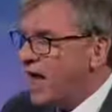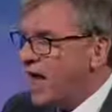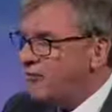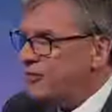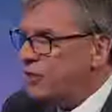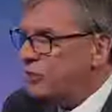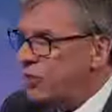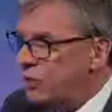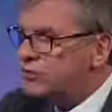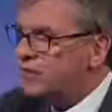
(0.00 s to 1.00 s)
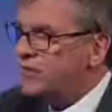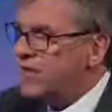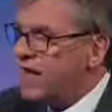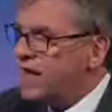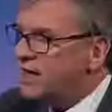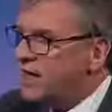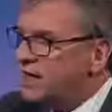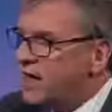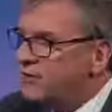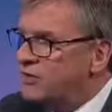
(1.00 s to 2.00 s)
Have you looked at that
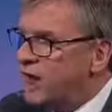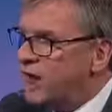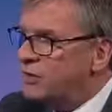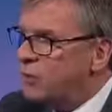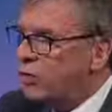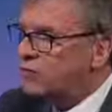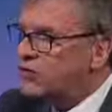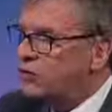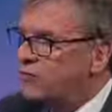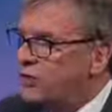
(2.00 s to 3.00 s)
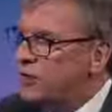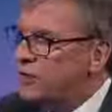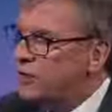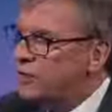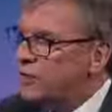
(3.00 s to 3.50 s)
and what's your view?